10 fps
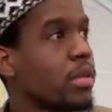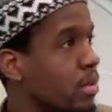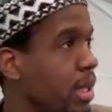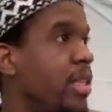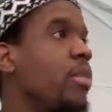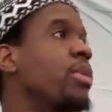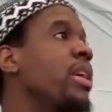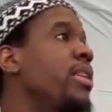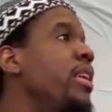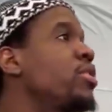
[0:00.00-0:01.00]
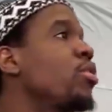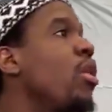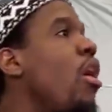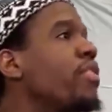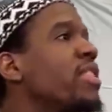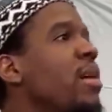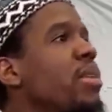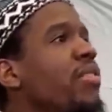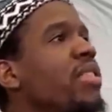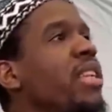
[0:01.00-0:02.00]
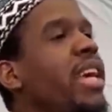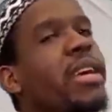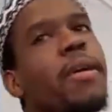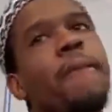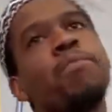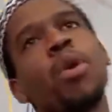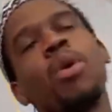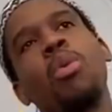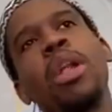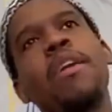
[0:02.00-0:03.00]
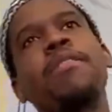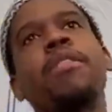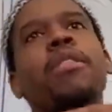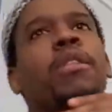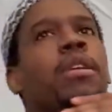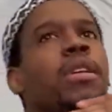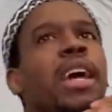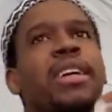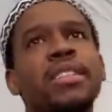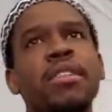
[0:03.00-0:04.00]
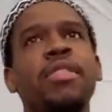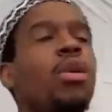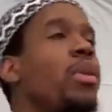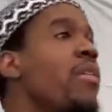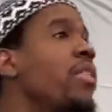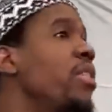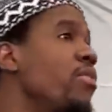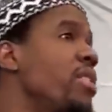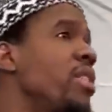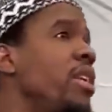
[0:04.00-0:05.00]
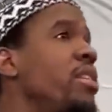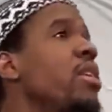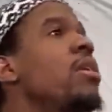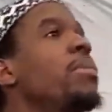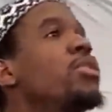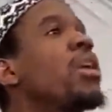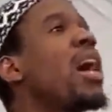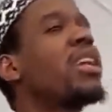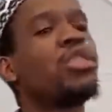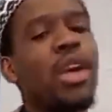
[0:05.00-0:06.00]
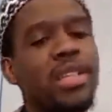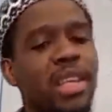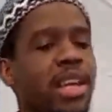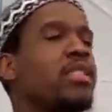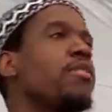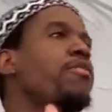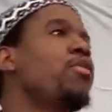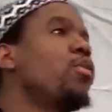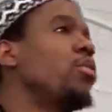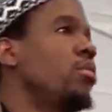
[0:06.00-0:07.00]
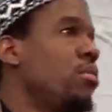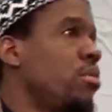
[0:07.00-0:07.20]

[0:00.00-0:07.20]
They did what they did. So oftentimes you have to take whatever negativity or whatever your reason is, but you gotta translate it into fuel.